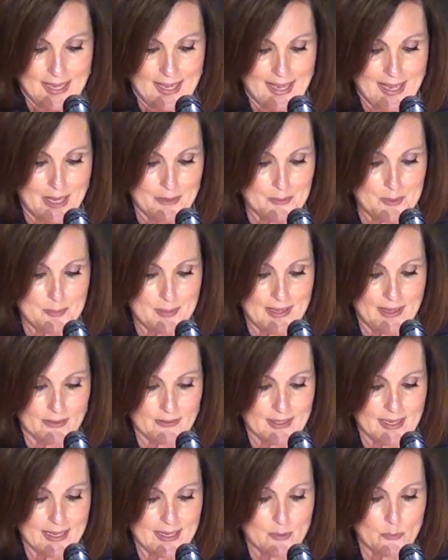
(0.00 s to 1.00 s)
How
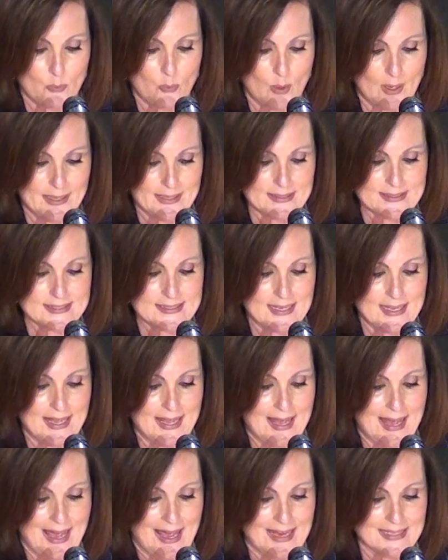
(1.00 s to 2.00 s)
about a white
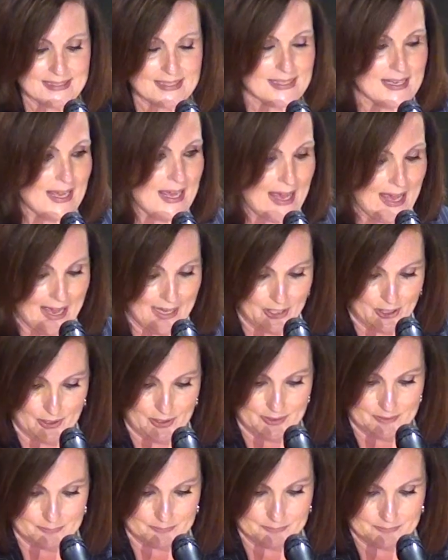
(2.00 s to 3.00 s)
hat hacker?
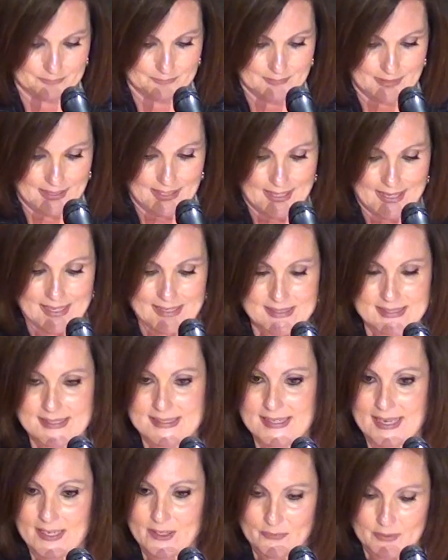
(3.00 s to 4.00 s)

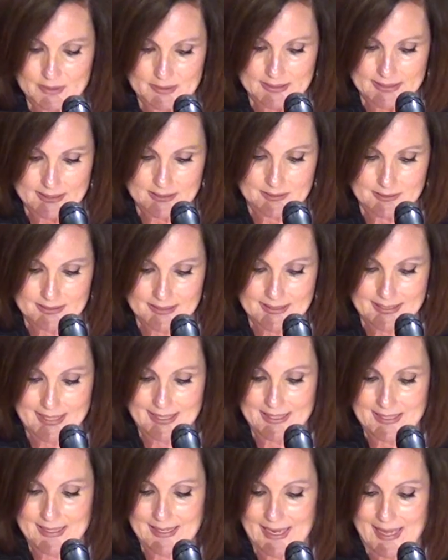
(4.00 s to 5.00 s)
Instead of illegally
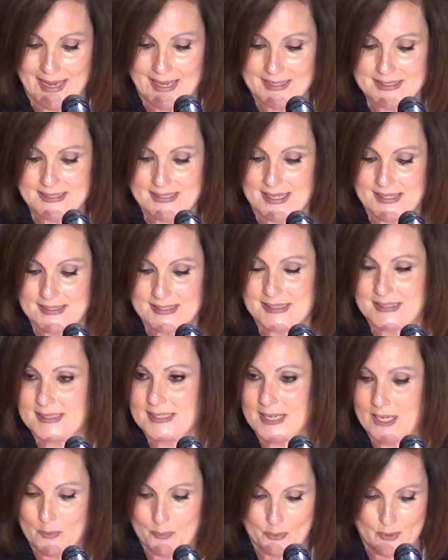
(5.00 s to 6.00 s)
gaining access and
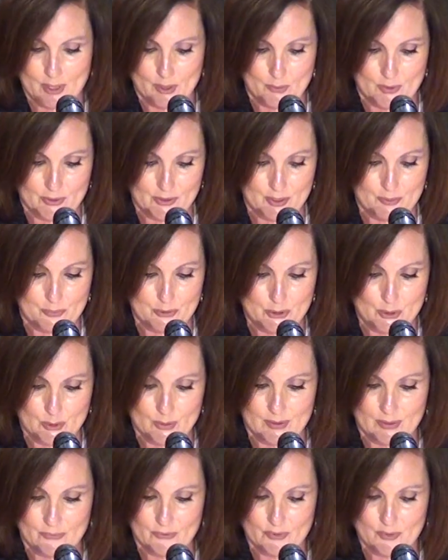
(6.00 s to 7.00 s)
tampering with
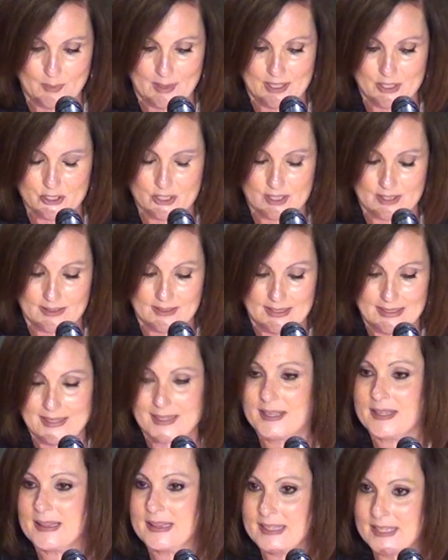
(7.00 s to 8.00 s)
computer information,
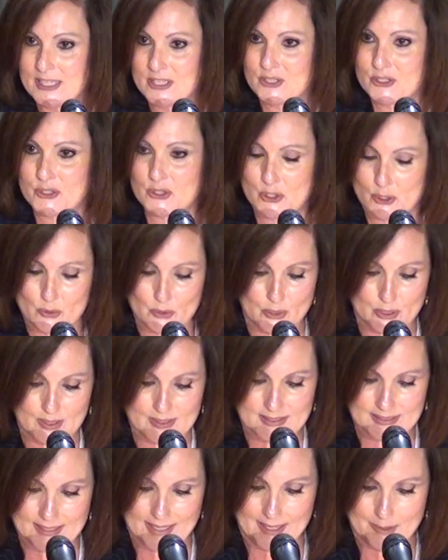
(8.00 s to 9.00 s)
these do-good
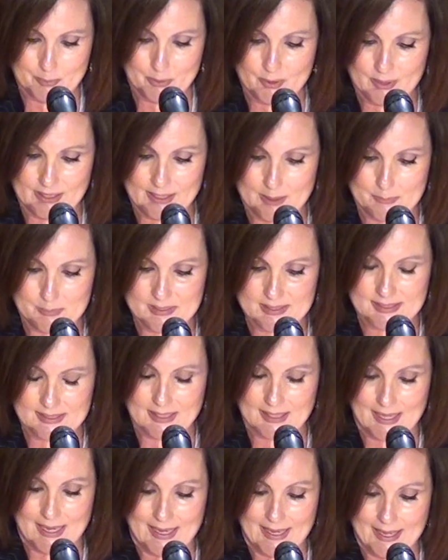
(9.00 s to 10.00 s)
cyber geeks
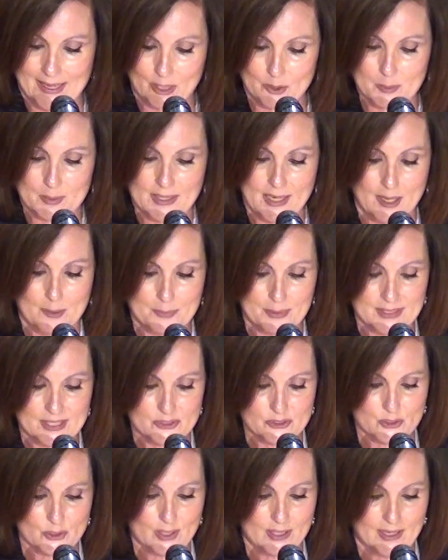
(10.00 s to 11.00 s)
help
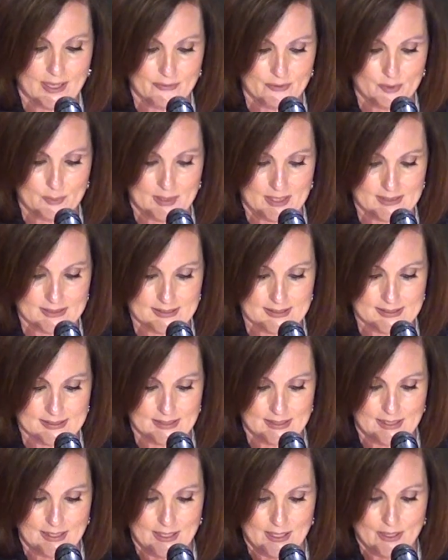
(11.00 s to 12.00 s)
companies or governments
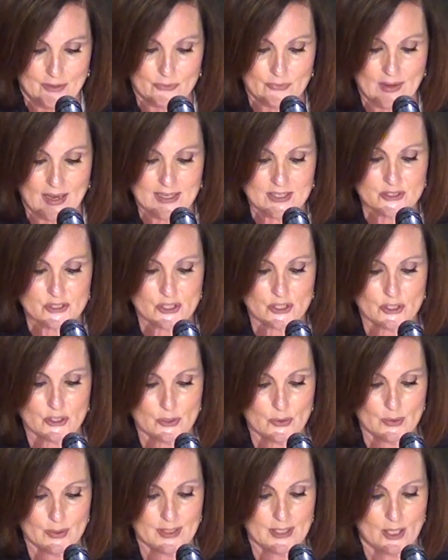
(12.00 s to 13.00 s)
find
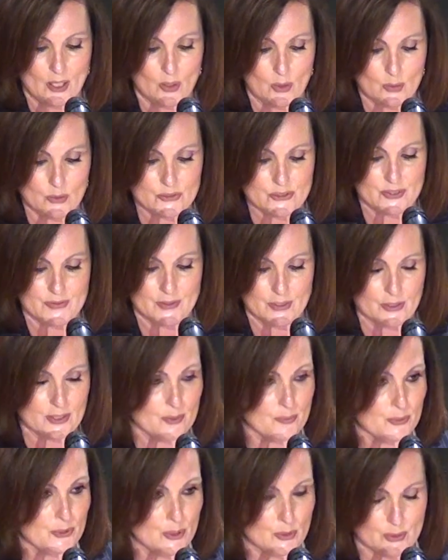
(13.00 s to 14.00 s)
security holes in their
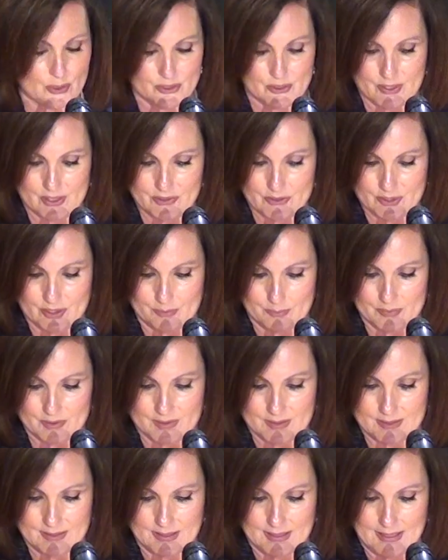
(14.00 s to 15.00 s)
computer
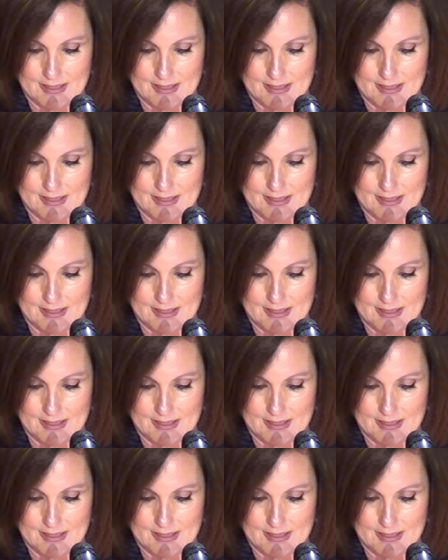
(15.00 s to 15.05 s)
systems.